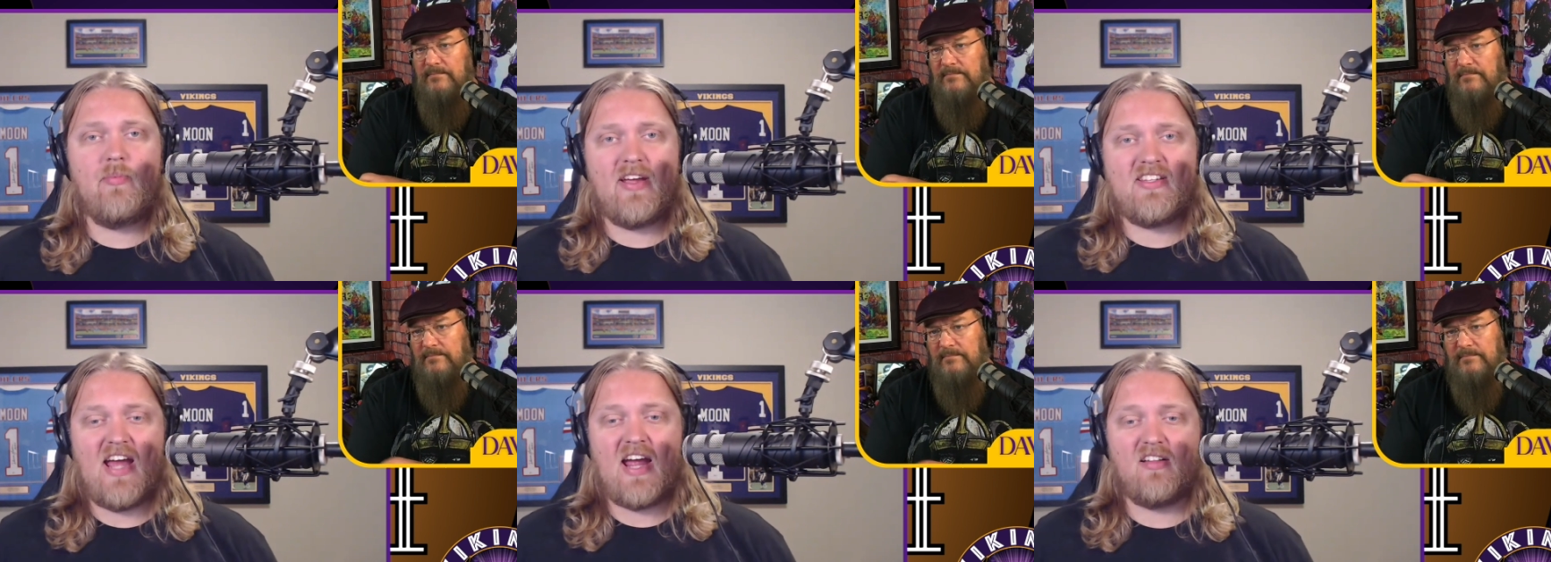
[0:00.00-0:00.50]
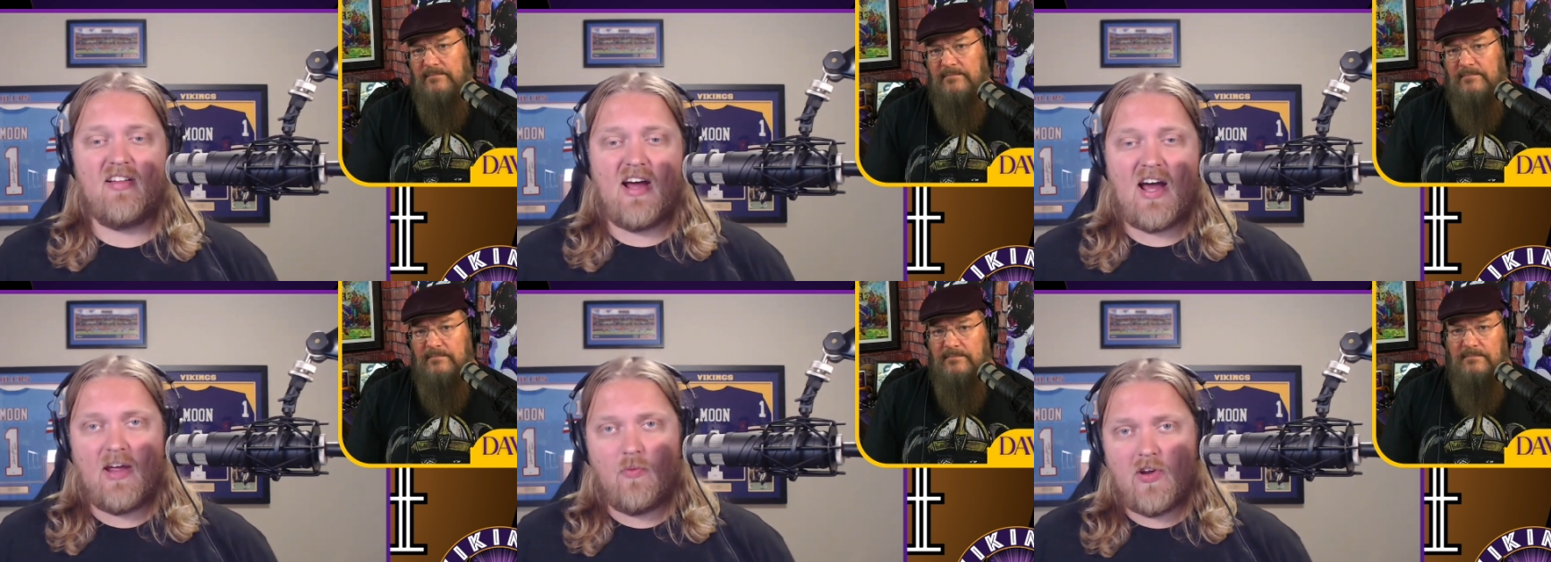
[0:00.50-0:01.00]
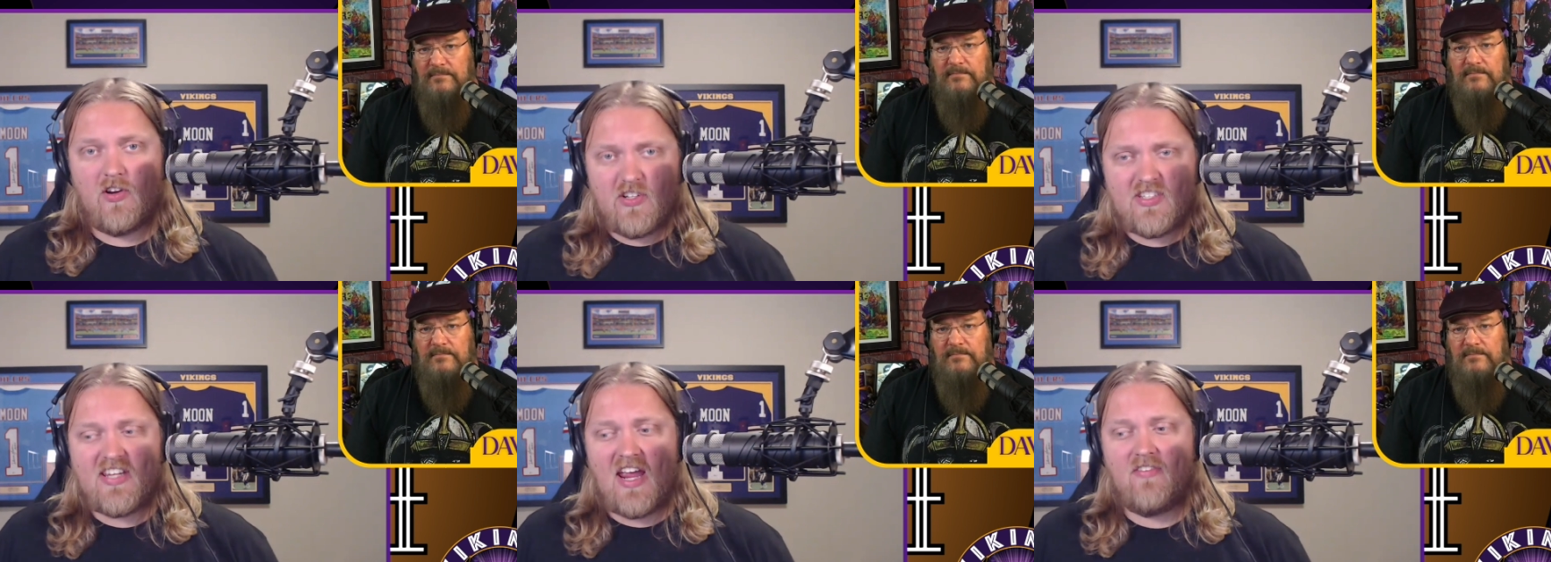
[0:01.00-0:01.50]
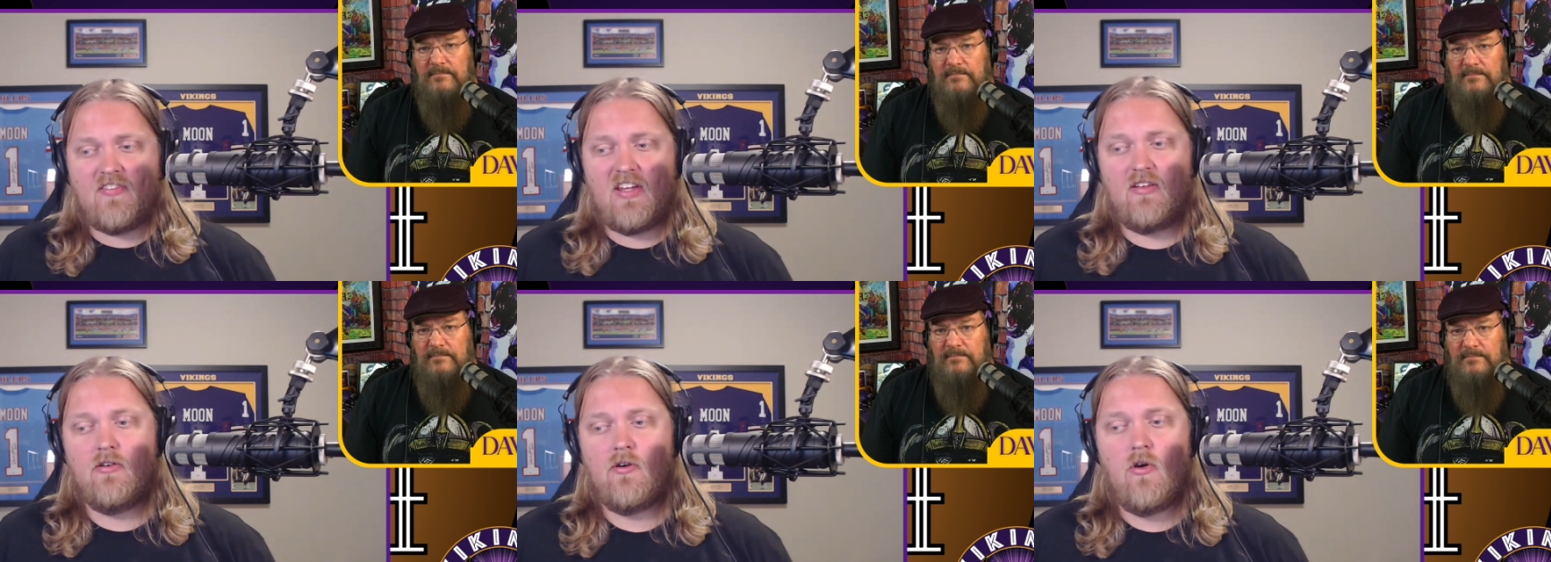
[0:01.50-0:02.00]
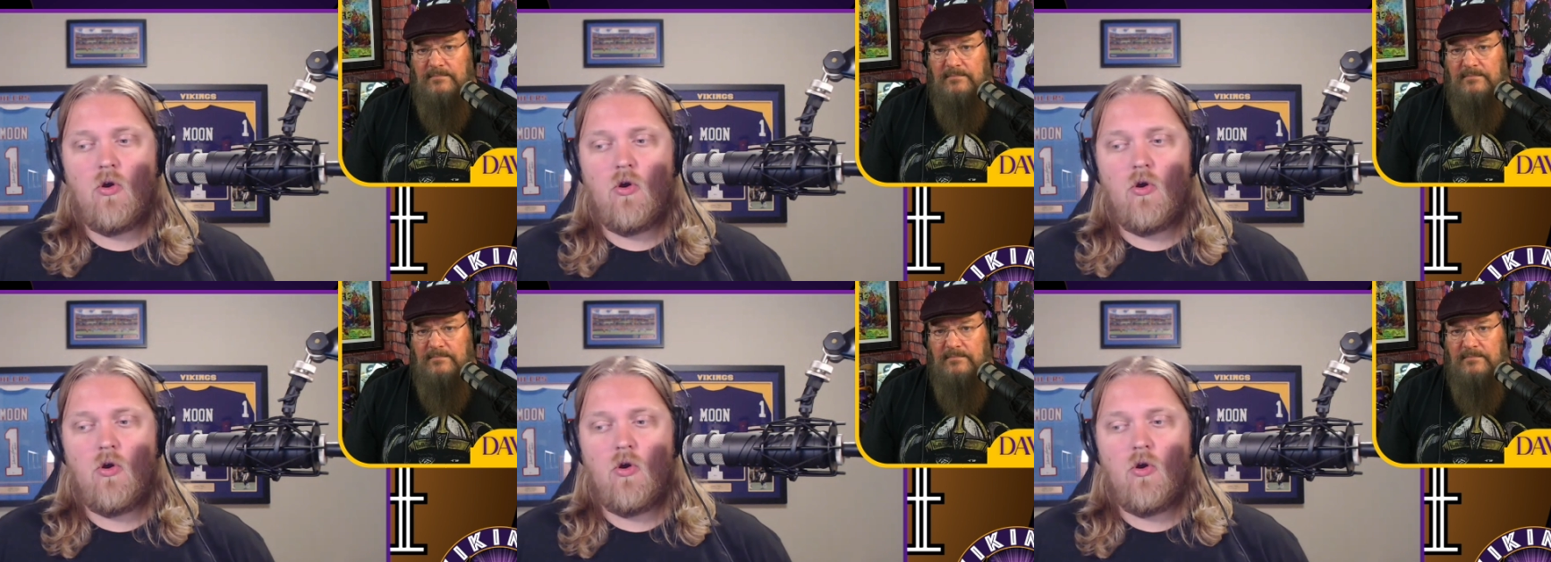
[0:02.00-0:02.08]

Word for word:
Speaker 1: by tackling high. When you're a safety,